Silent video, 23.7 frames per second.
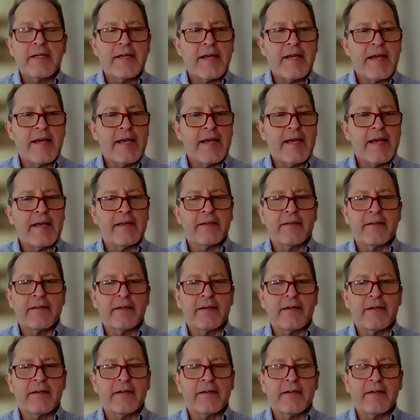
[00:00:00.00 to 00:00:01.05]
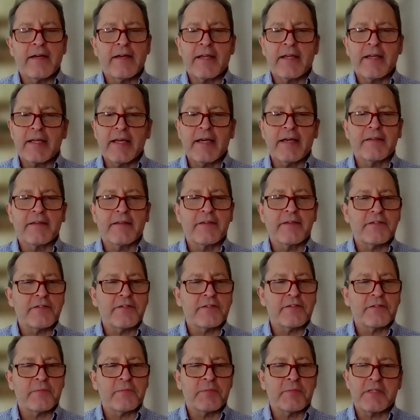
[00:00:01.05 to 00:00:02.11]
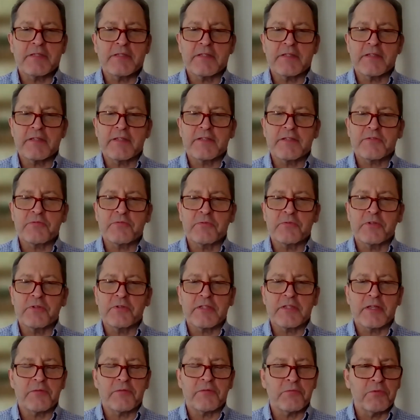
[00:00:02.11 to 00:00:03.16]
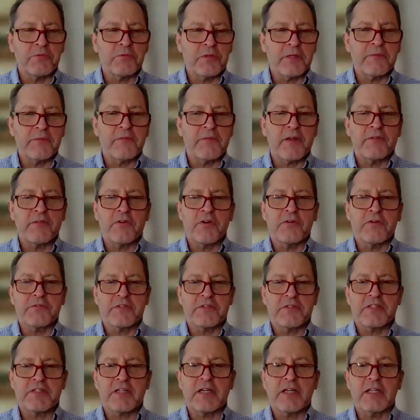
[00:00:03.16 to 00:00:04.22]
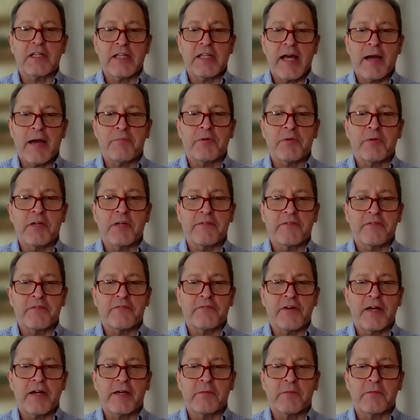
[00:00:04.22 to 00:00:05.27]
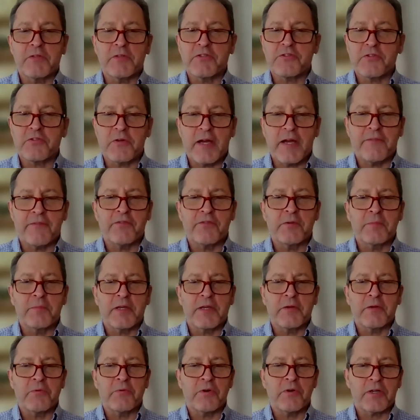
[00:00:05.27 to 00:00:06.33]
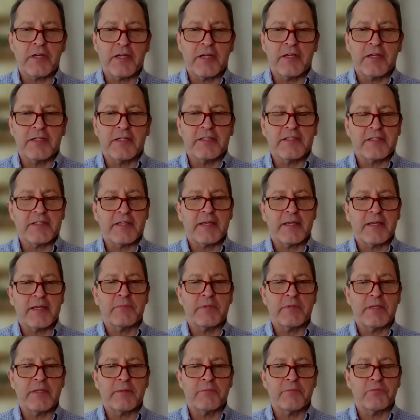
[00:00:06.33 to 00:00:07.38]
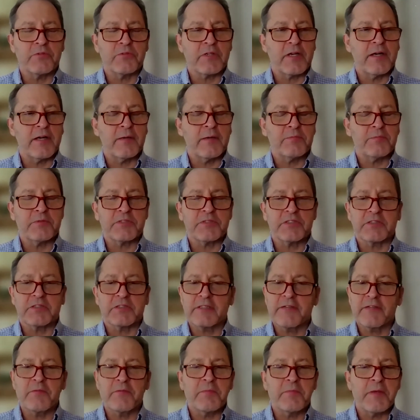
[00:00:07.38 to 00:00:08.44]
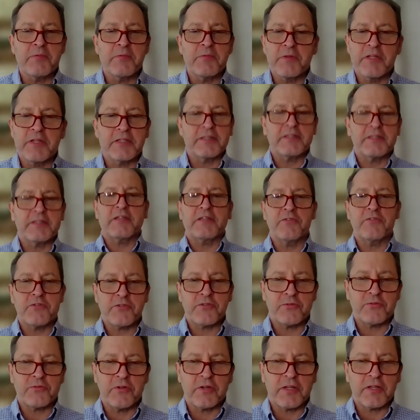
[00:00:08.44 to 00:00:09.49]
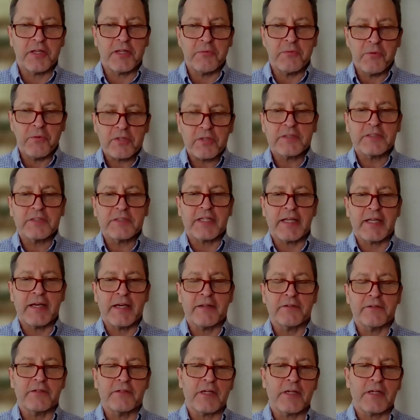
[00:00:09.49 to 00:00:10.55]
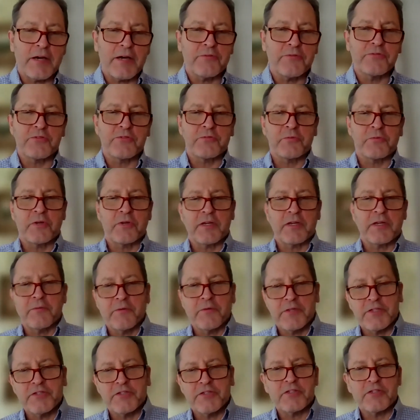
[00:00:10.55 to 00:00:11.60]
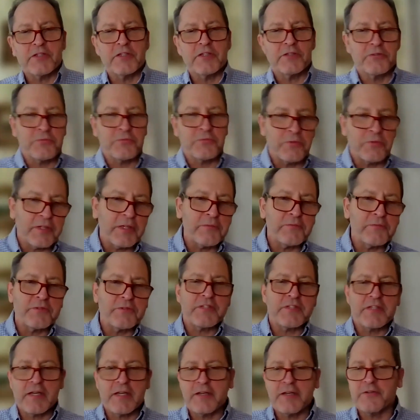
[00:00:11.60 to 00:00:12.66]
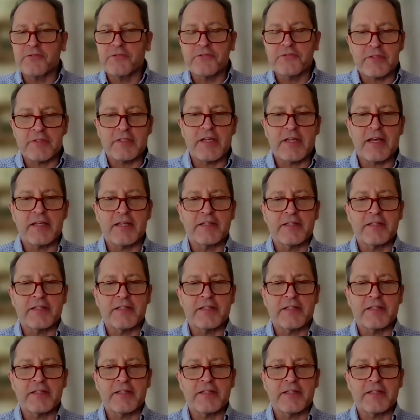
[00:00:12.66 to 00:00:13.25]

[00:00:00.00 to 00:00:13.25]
And again, this is a piece of this where it really involves this collaborative environment. So everybody working on the same team to accomplish this, even people that didn't historically work together, accountants working with engineers, working with sales and